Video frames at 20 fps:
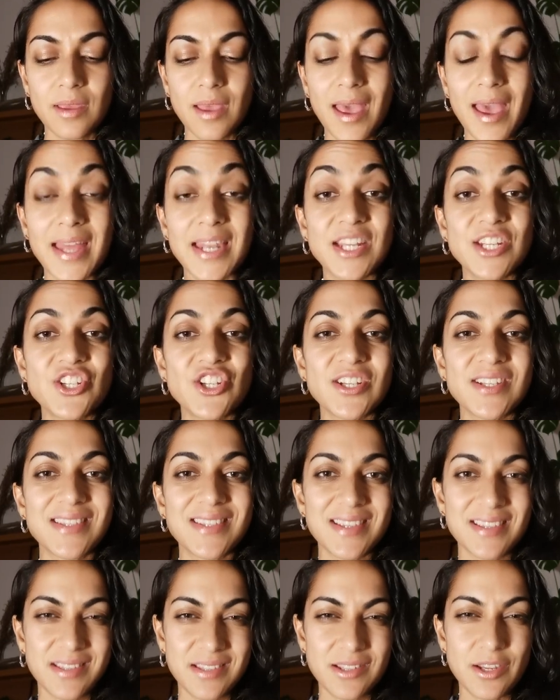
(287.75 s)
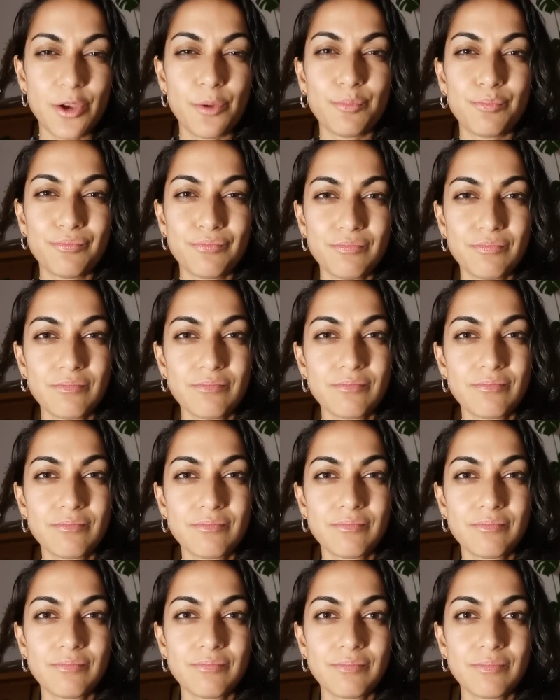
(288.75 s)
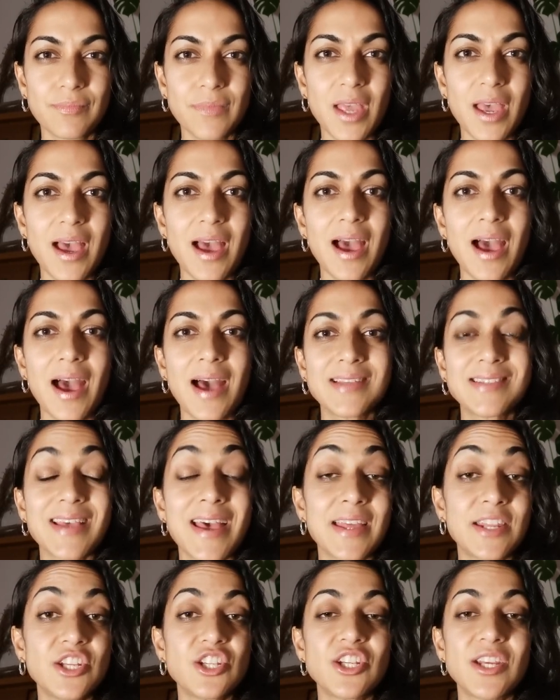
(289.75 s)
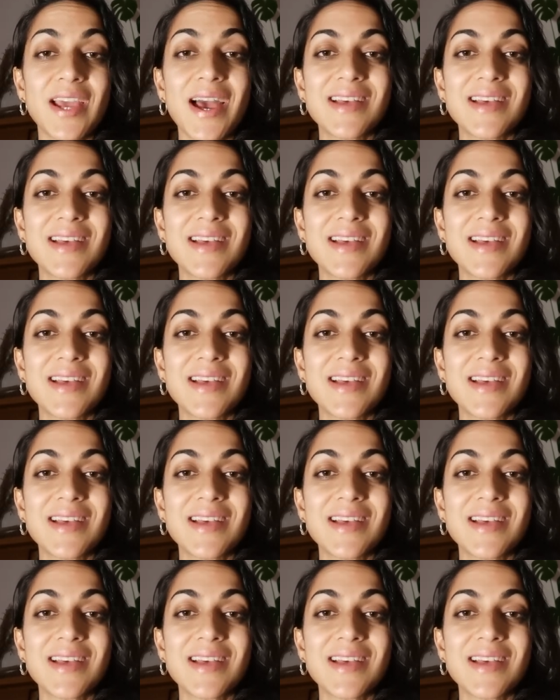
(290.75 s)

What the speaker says: energy system. as energy,